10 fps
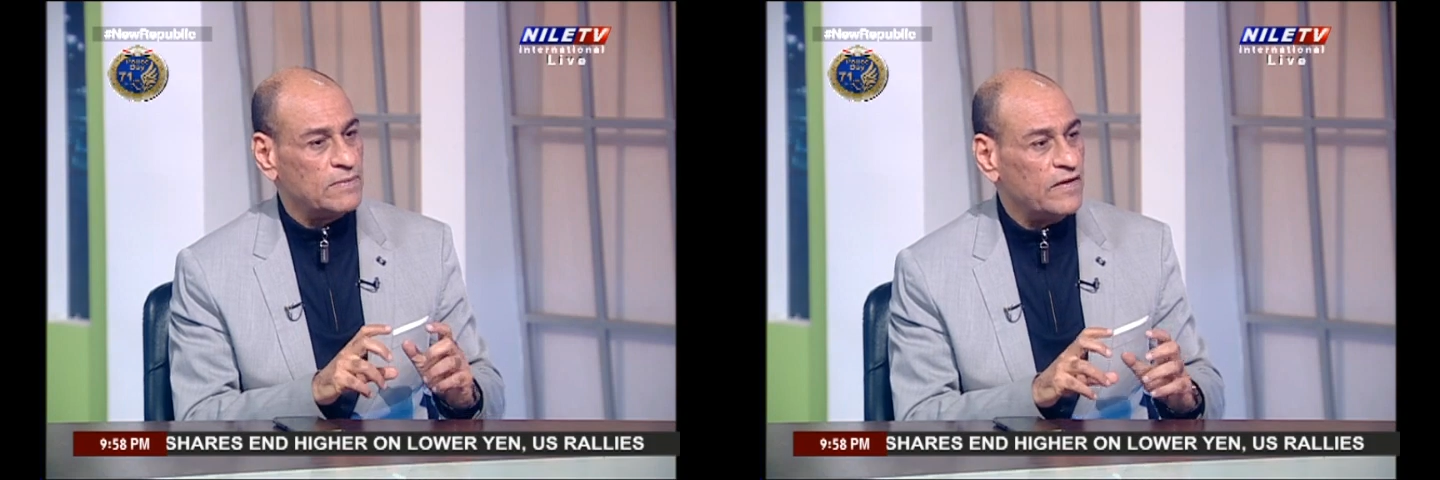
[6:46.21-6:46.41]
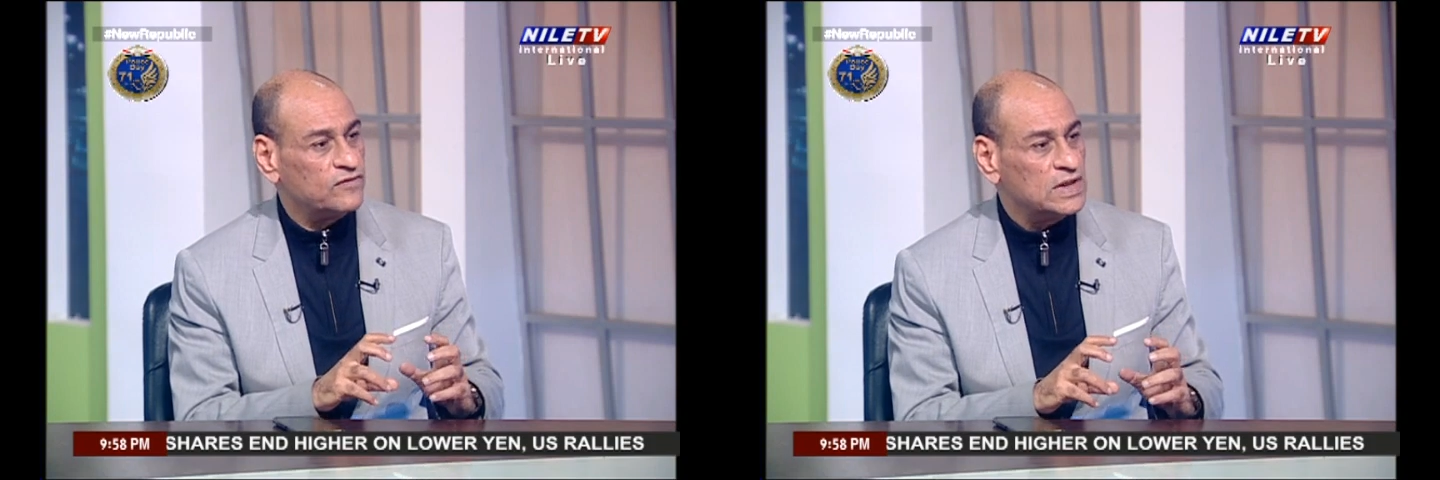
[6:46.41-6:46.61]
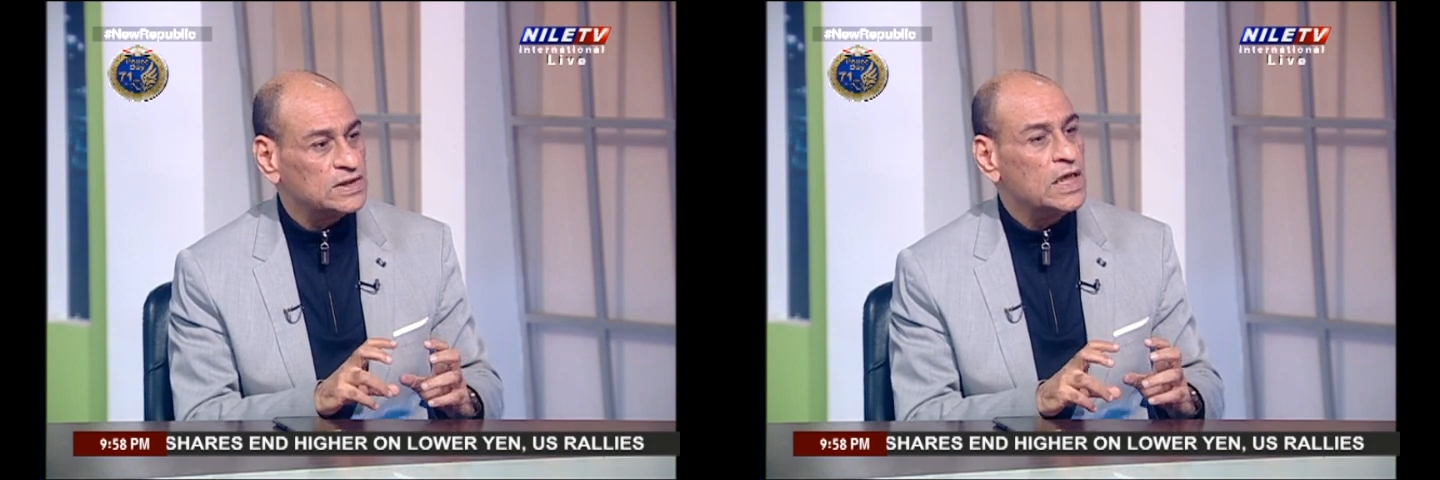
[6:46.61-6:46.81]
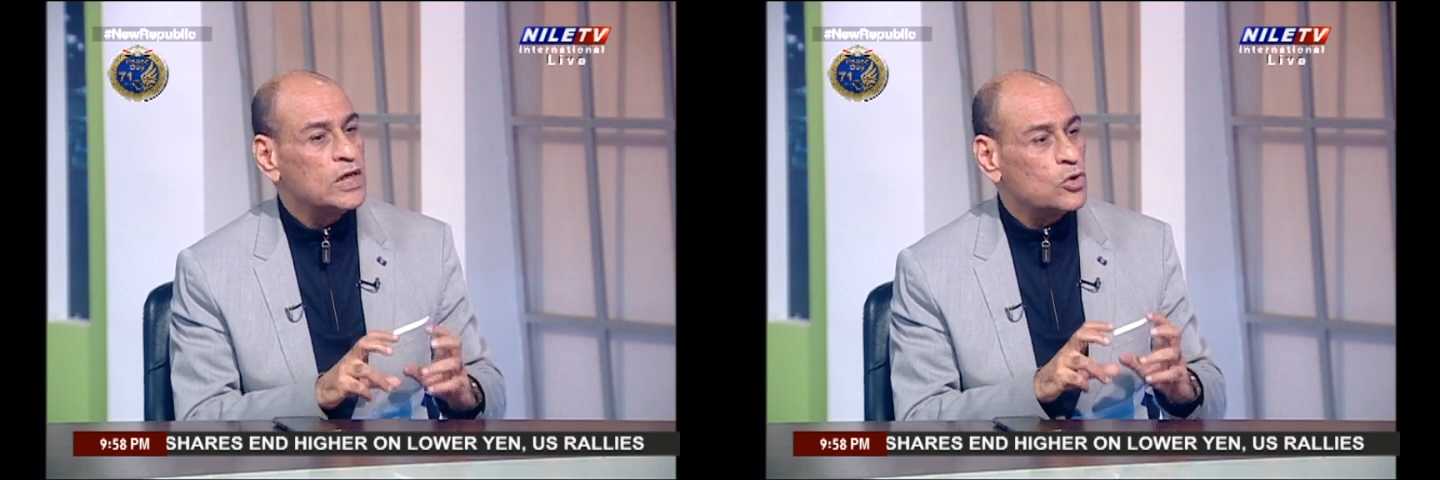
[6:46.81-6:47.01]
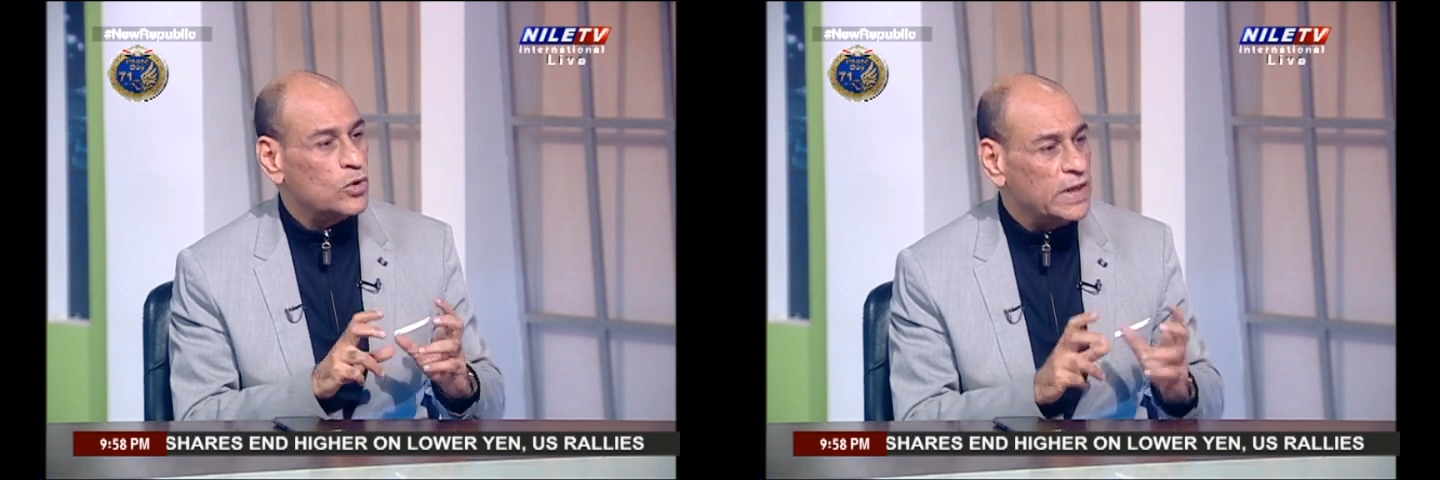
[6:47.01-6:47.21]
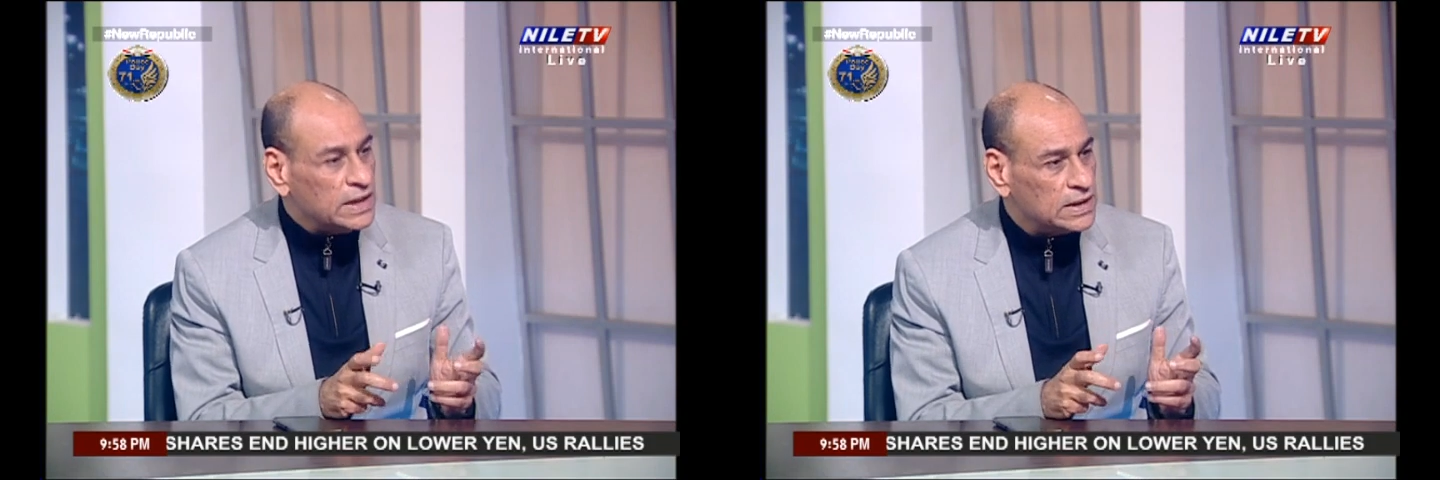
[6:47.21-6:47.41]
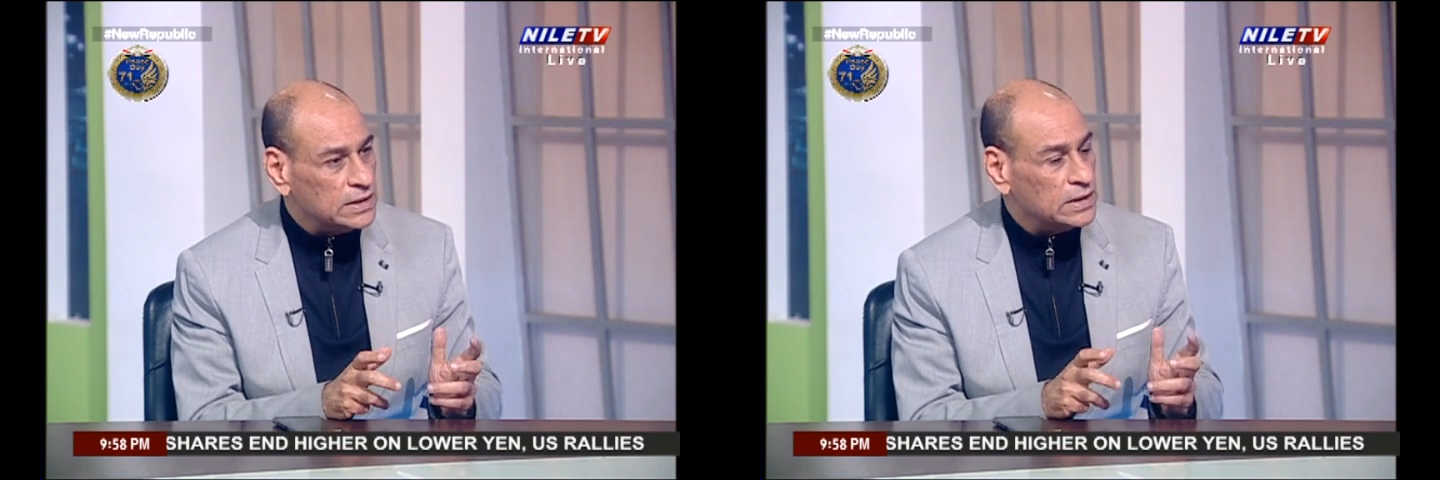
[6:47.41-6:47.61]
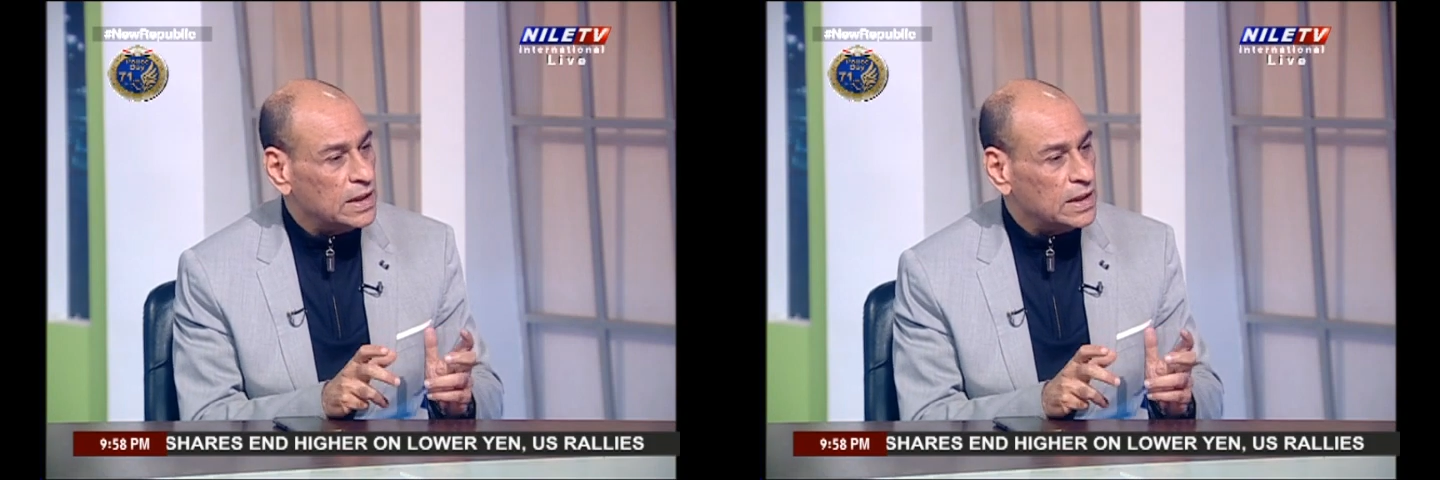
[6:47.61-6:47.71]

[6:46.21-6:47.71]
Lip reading: have this connected